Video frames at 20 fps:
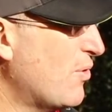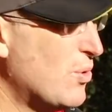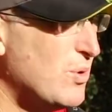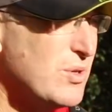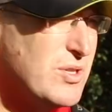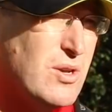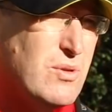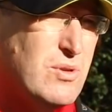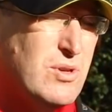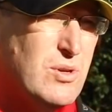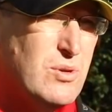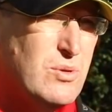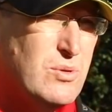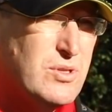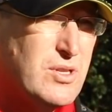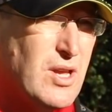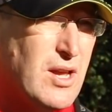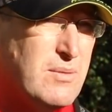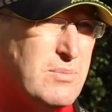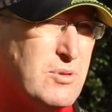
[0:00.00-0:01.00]
also
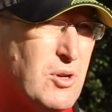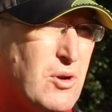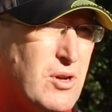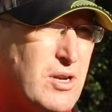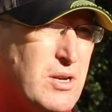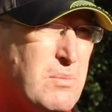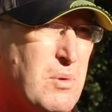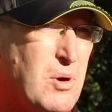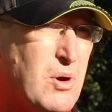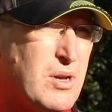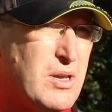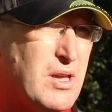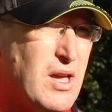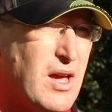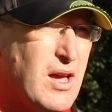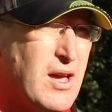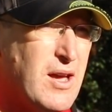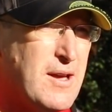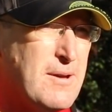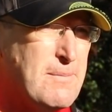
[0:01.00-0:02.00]
used Dynamite
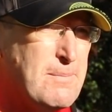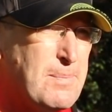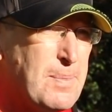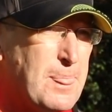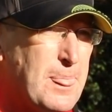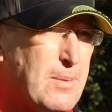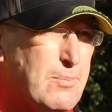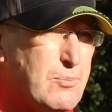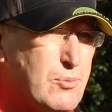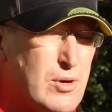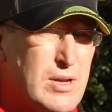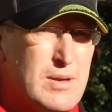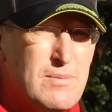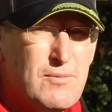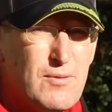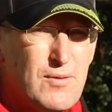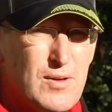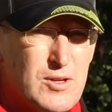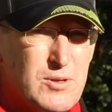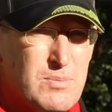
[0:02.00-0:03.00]

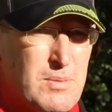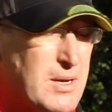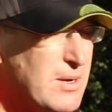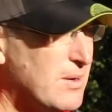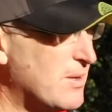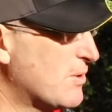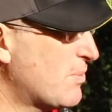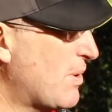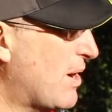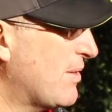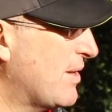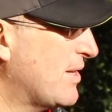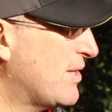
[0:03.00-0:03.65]
bream fish meal as well.